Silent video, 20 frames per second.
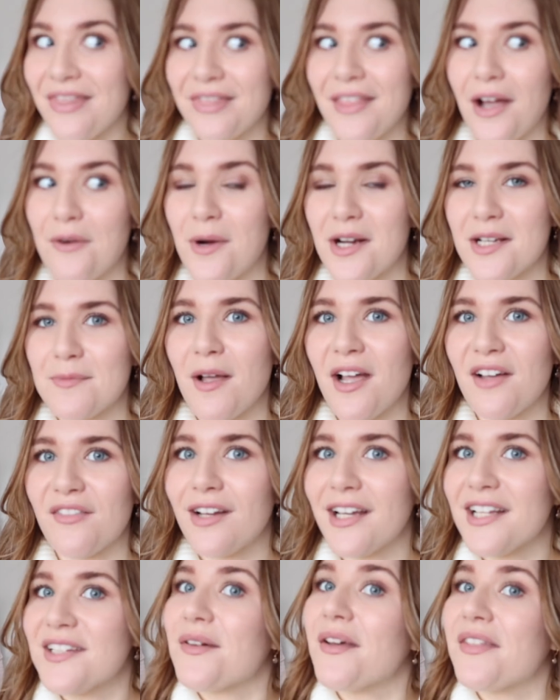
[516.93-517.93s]
that works
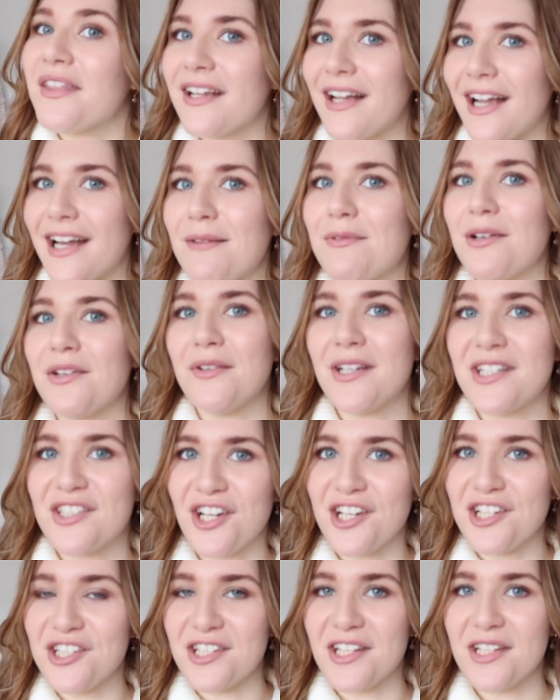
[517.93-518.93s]
perfectly so I think I am going to
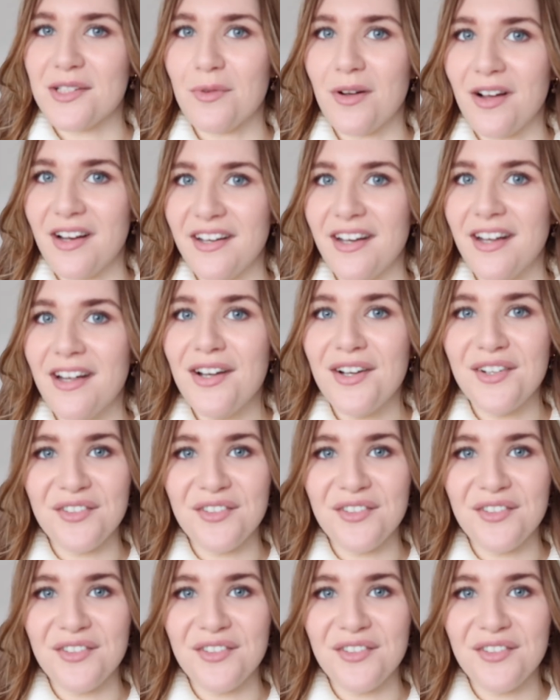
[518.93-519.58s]
exchange this one